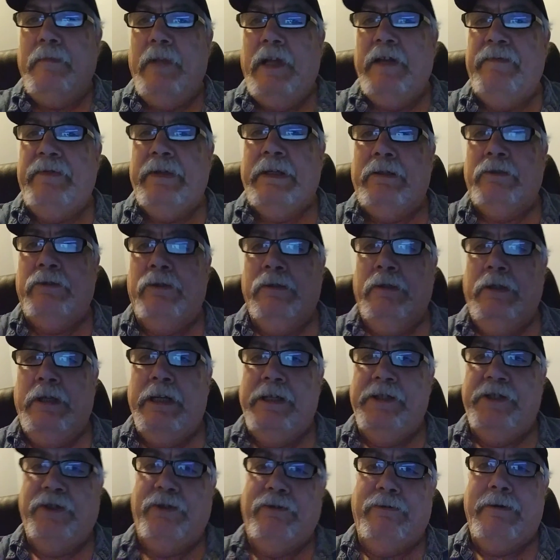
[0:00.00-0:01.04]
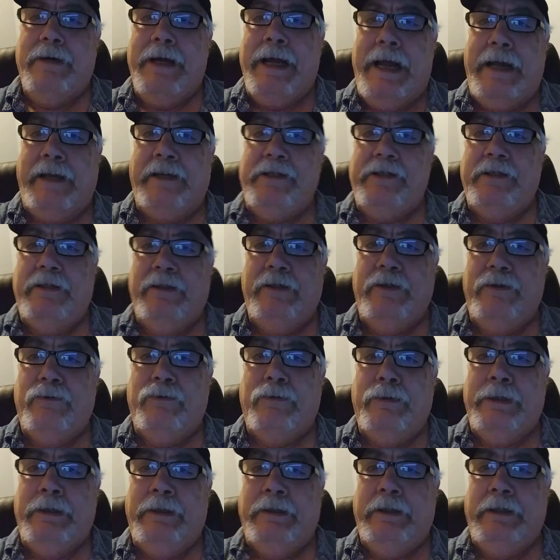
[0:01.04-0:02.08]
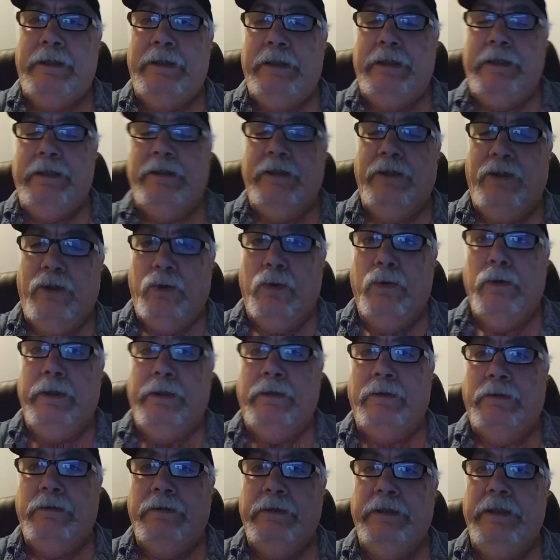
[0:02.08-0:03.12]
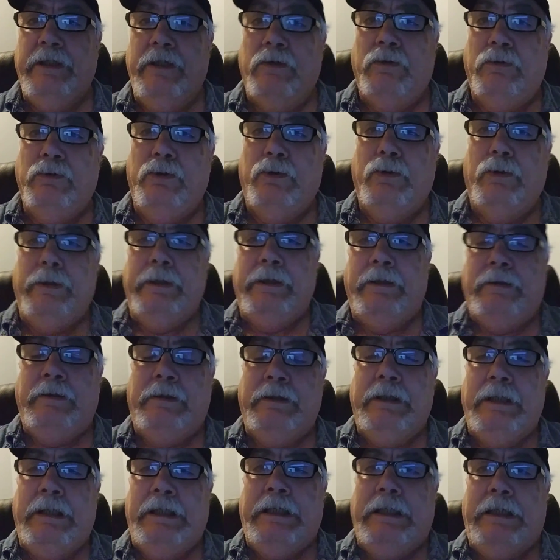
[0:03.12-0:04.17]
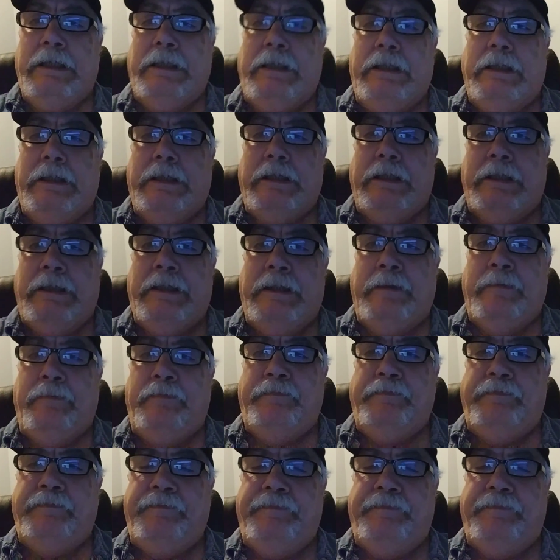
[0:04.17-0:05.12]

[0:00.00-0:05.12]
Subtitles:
found all kinds of cracks in the oil, in the coil, in the old coil, and